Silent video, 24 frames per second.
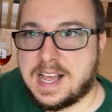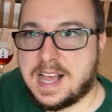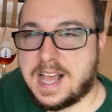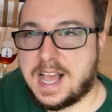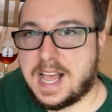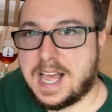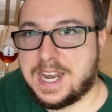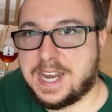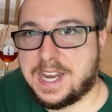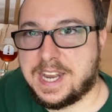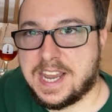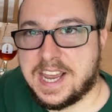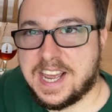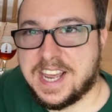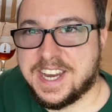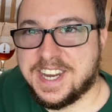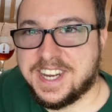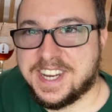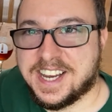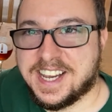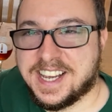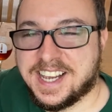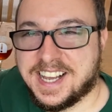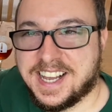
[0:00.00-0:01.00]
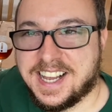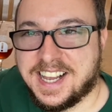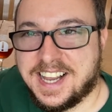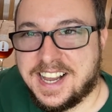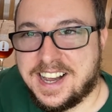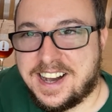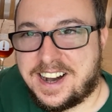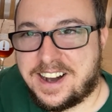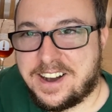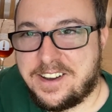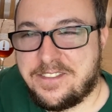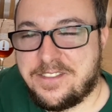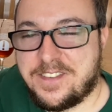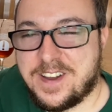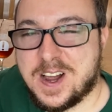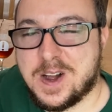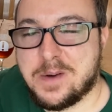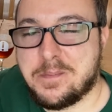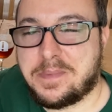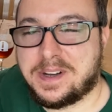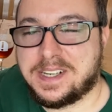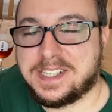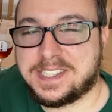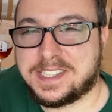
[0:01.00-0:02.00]
and then I
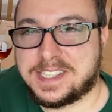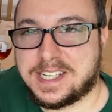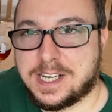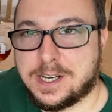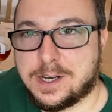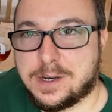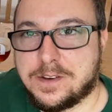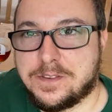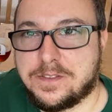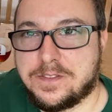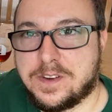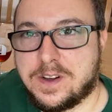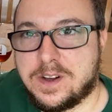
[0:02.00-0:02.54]
found myself